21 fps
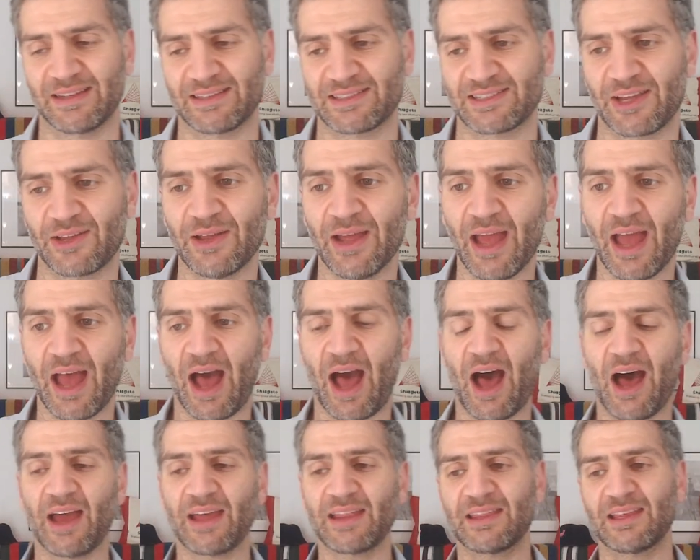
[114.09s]
So
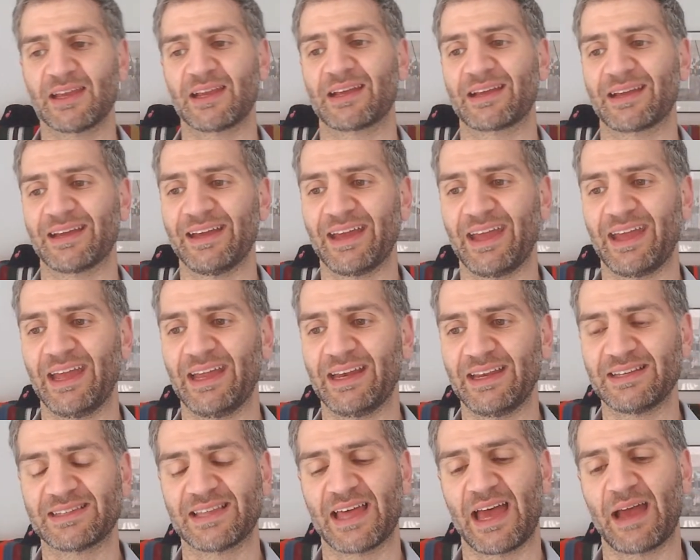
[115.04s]
I think it
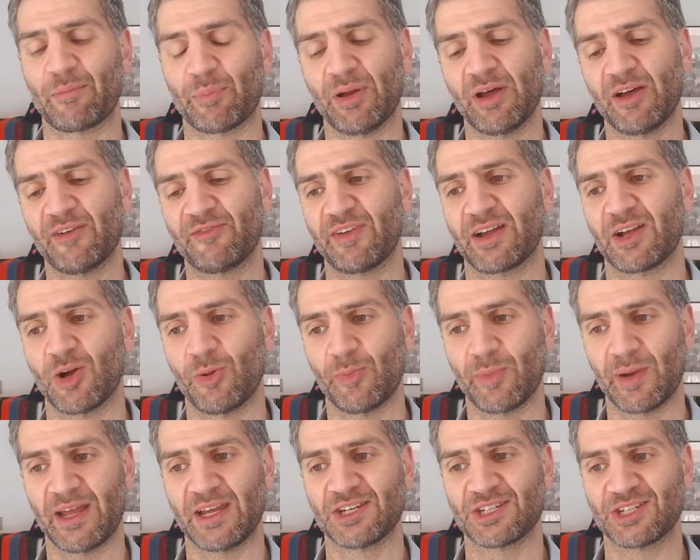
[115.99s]
is that perfect
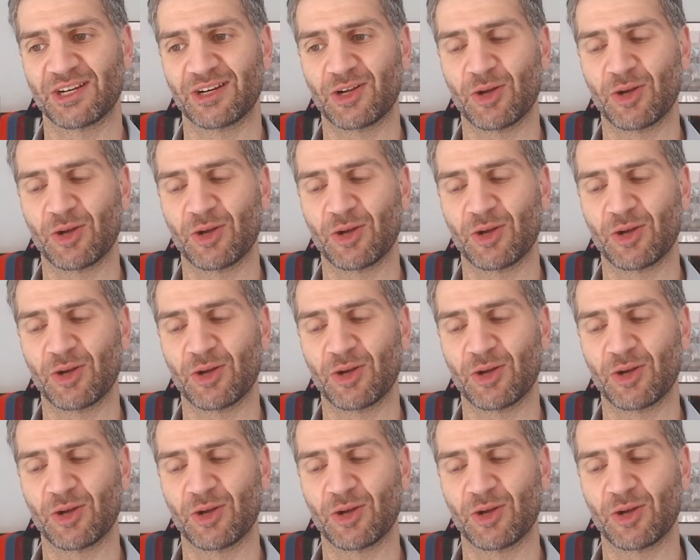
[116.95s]
combination.